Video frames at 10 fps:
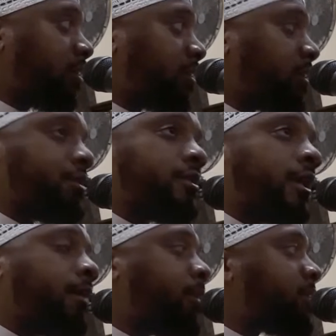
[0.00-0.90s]
The
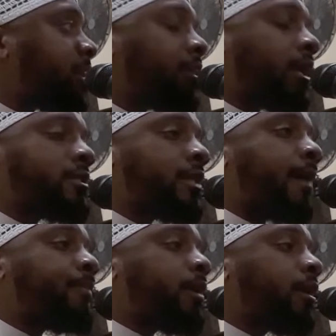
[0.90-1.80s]
same mentality. Let's
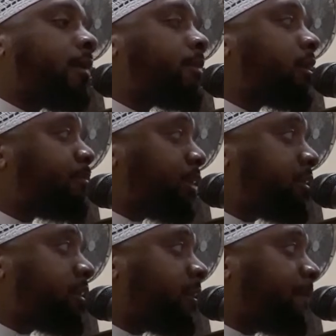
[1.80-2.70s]
not become
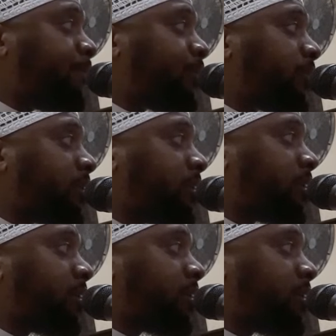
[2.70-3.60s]
complacent.
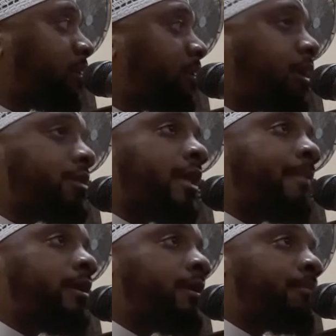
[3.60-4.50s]
Let's
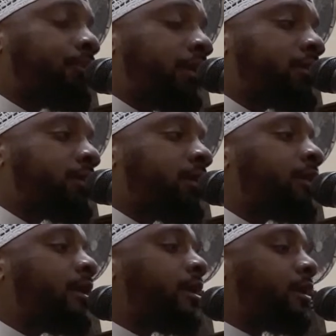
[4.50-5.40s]
not be
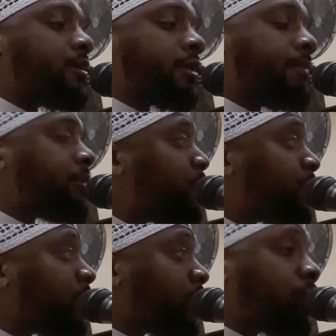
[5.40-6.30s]
complacent. It's something new
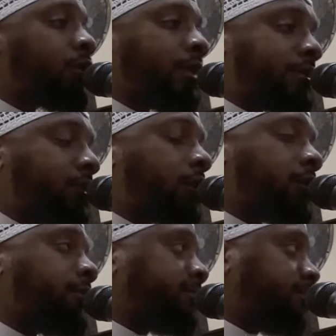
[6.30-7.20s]
to learn. Let's get
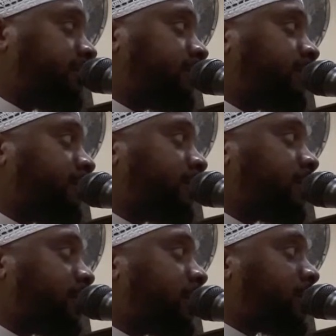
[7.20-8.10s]
it.
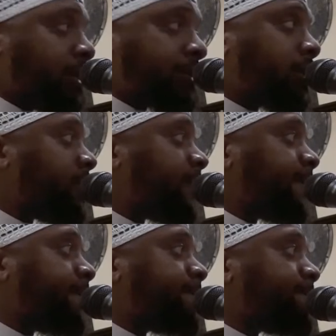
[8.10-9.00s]
Let's get it.
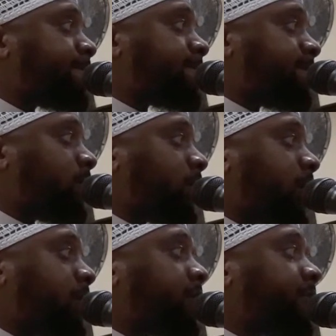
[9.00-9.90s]
Okay?